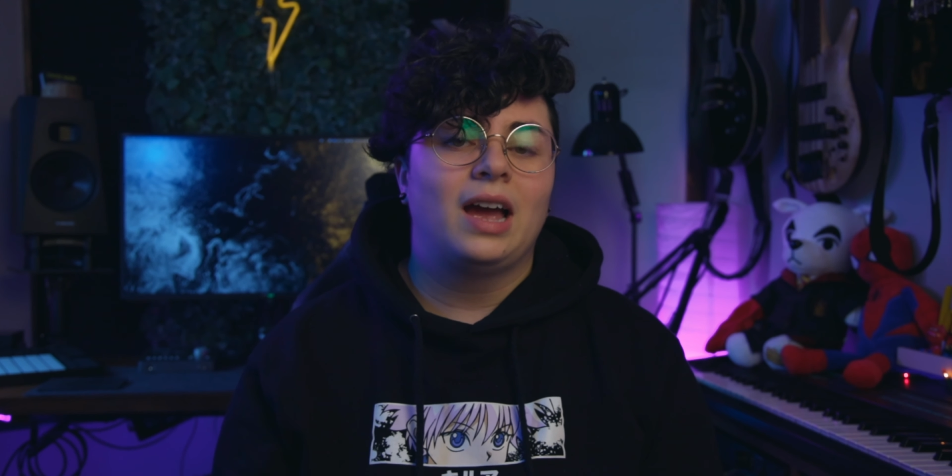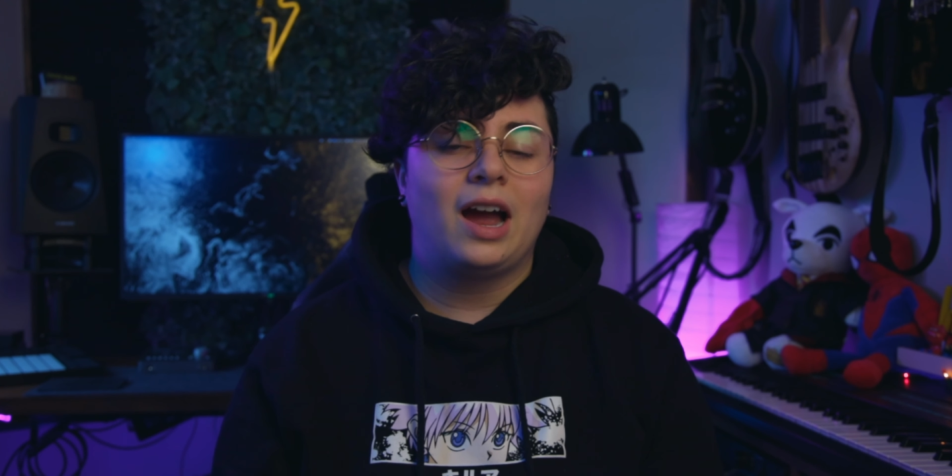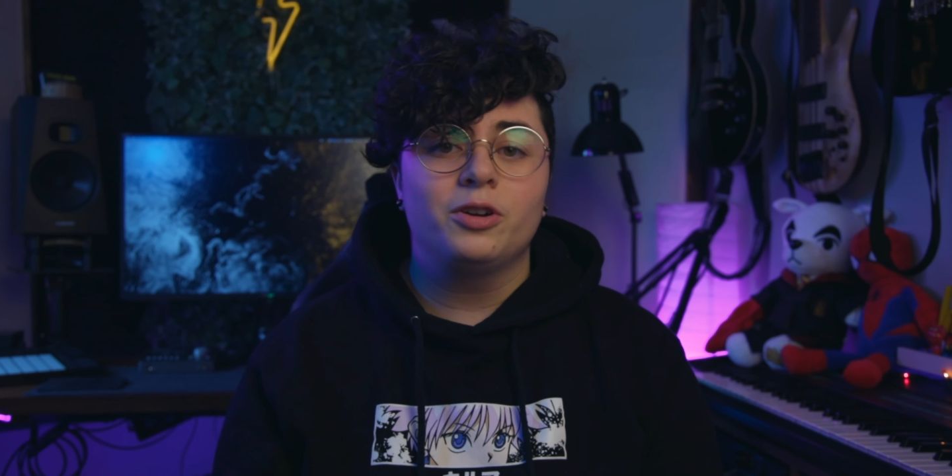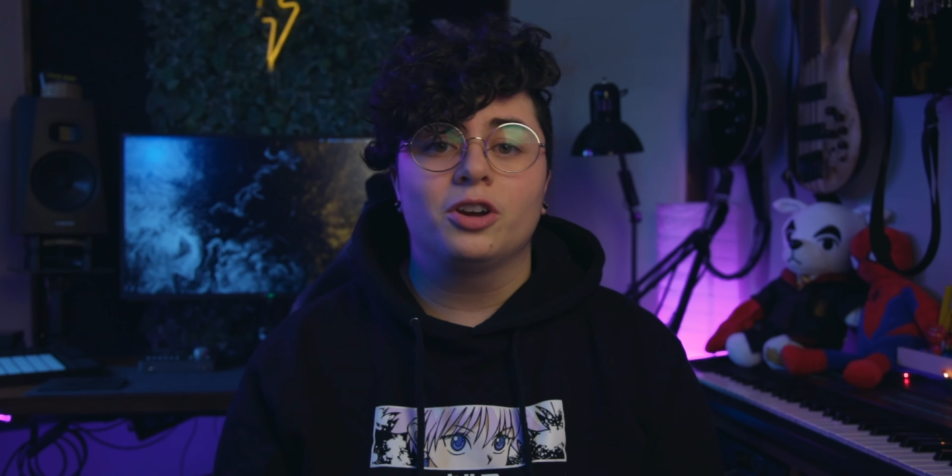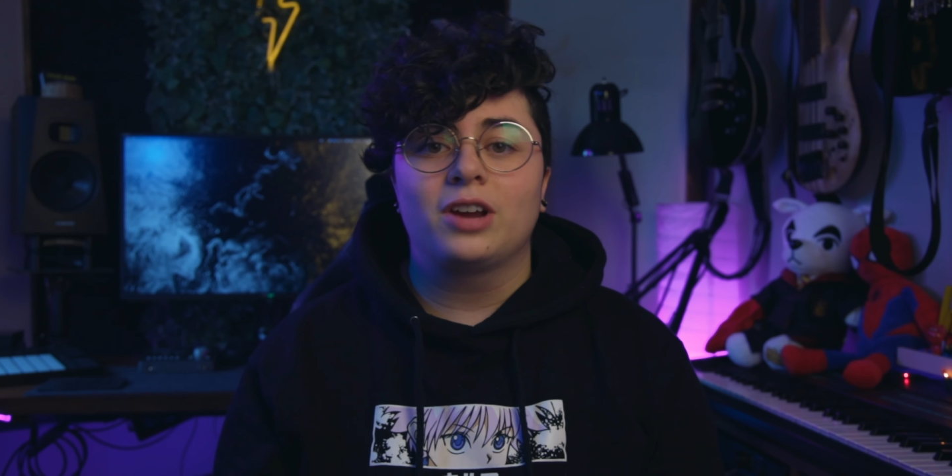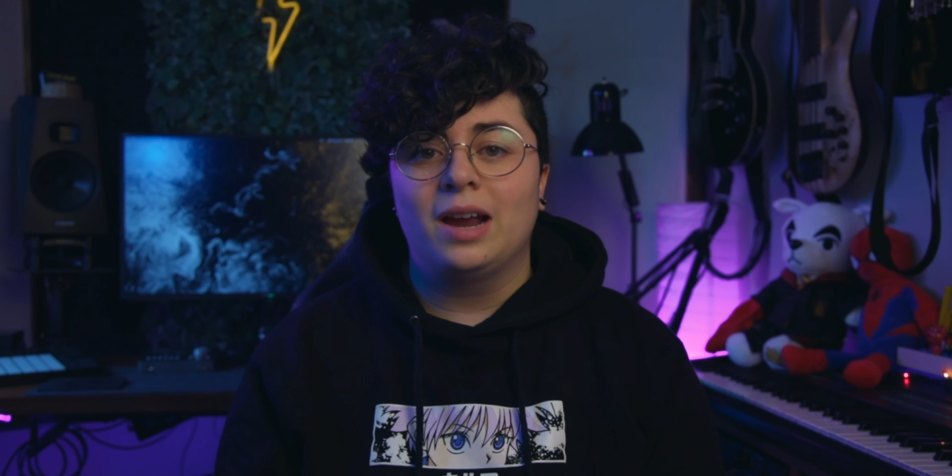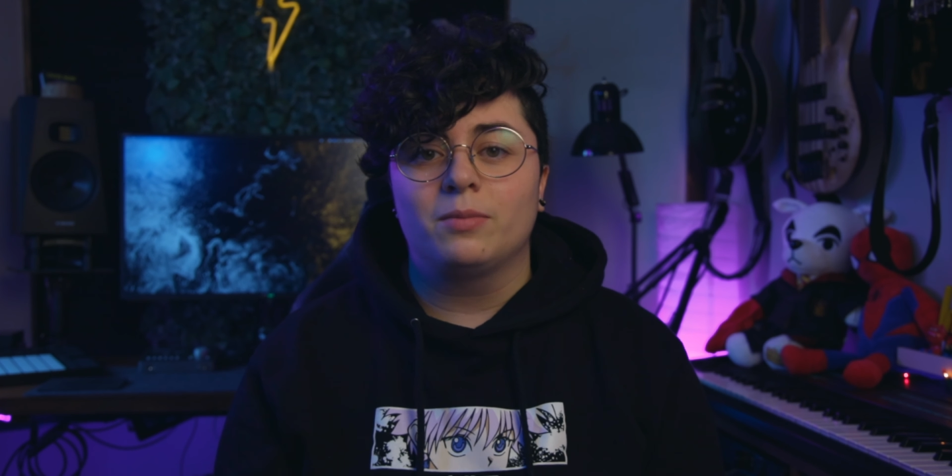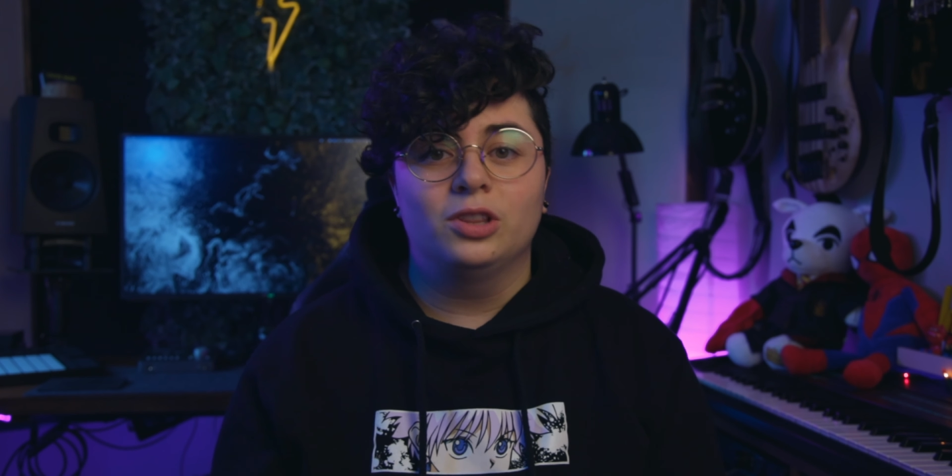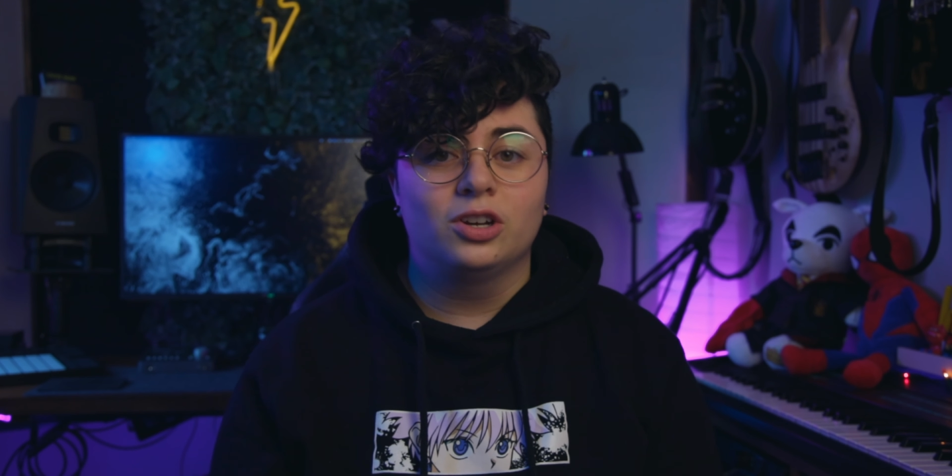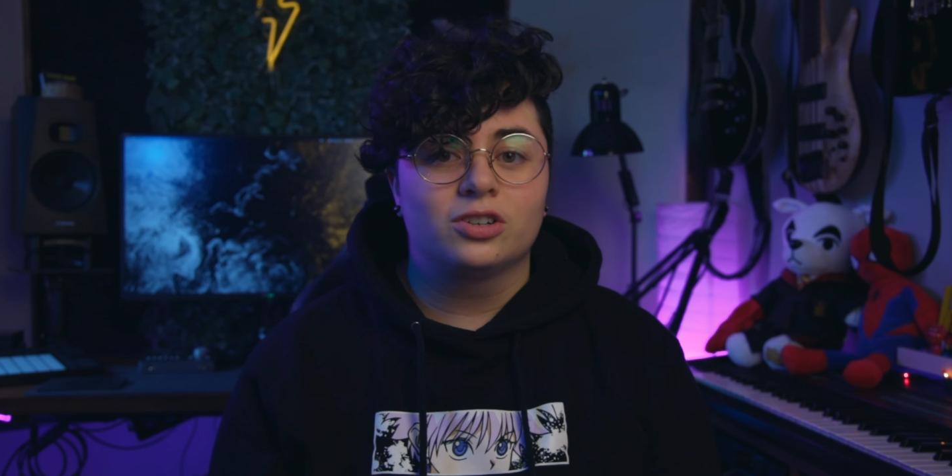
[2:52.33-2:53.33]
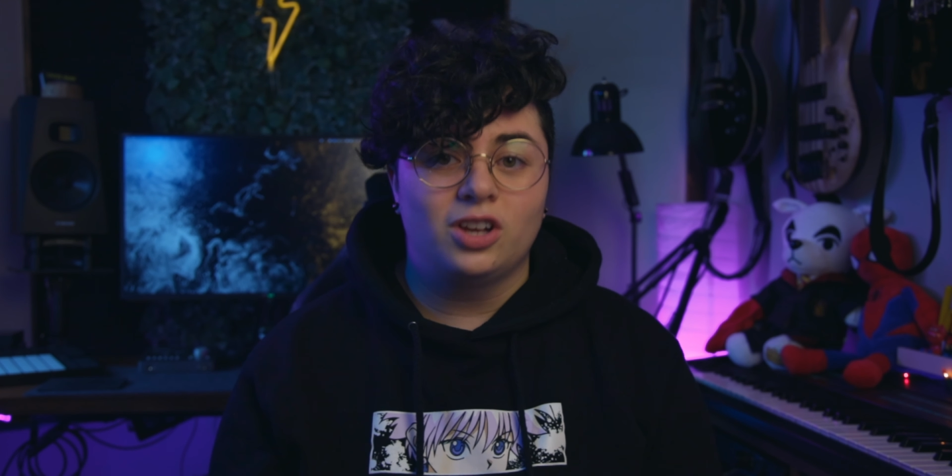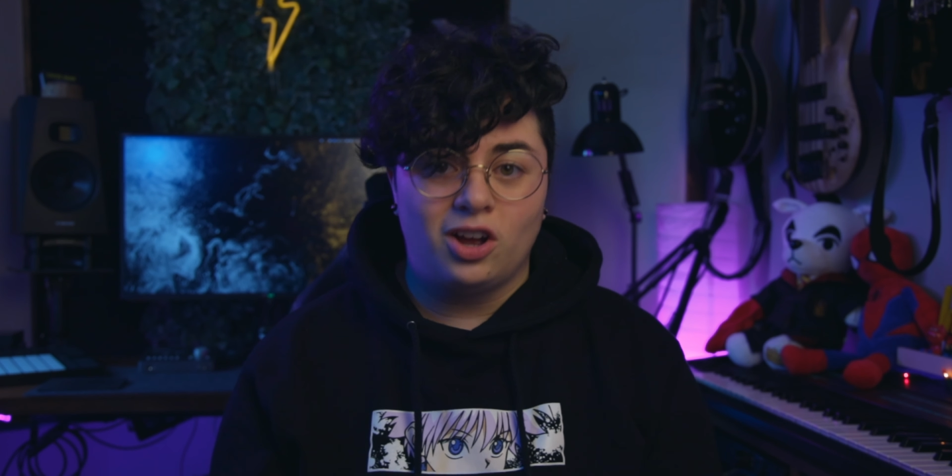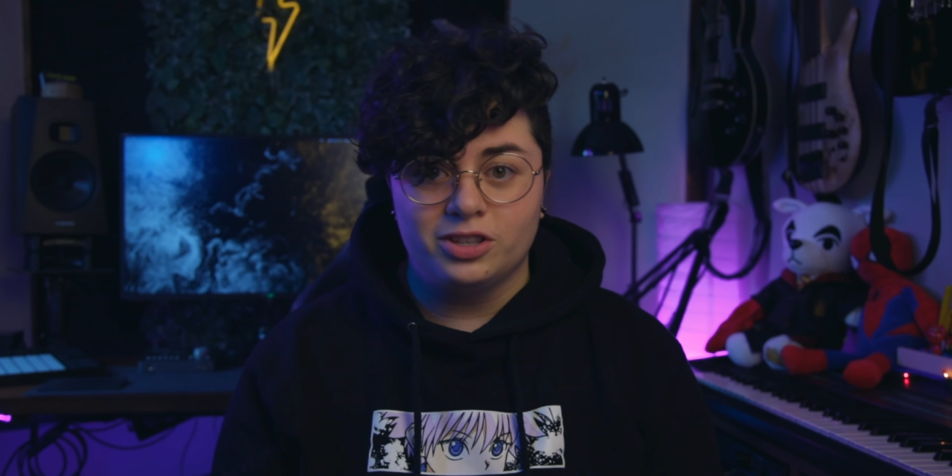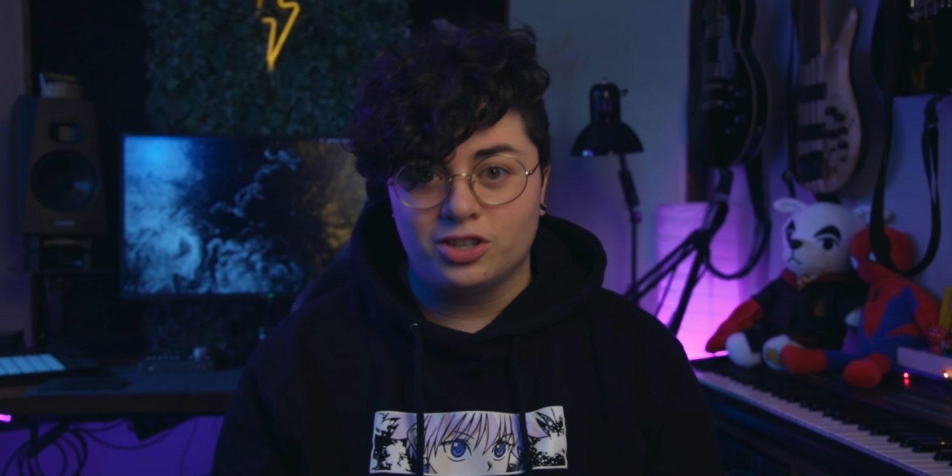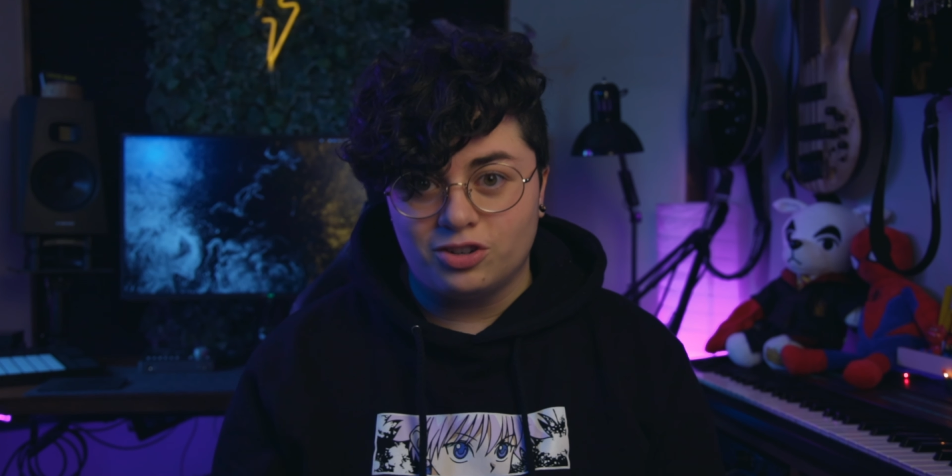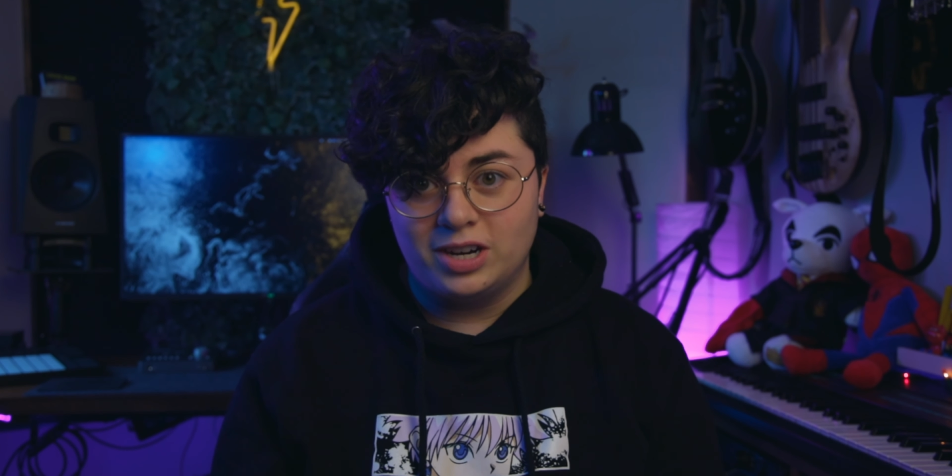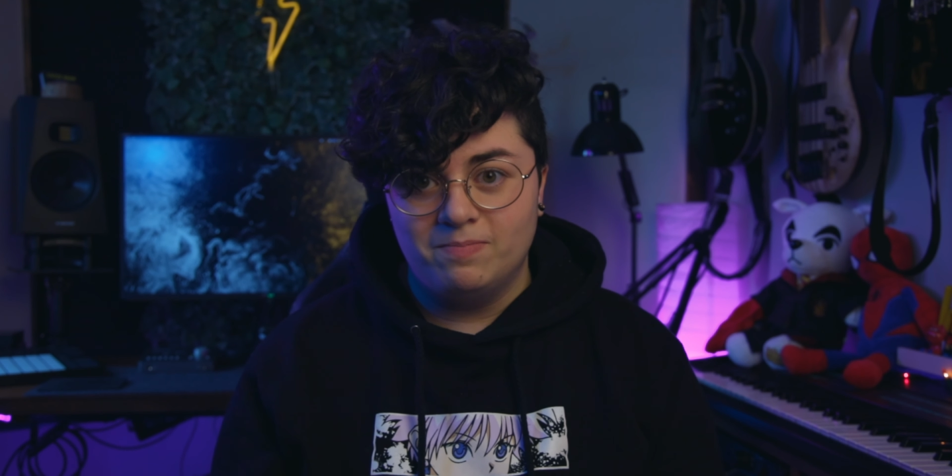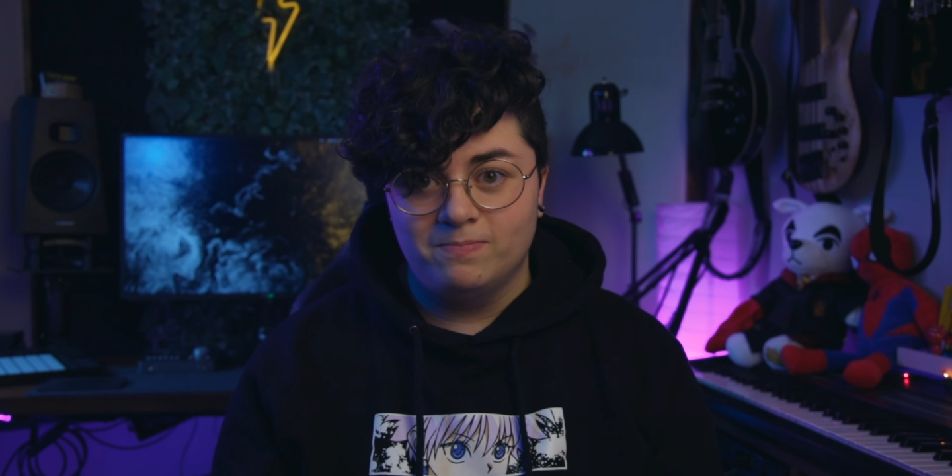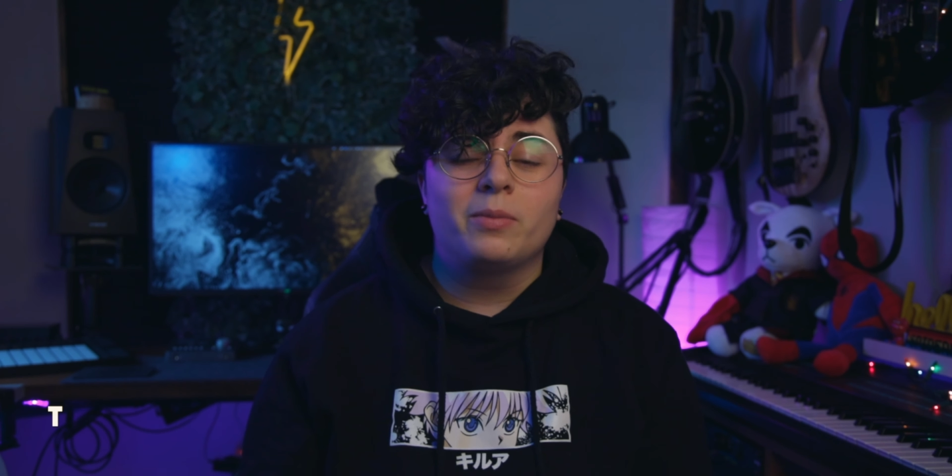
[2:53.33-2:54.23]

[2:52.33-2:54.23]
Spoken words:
how your camera looks on stream.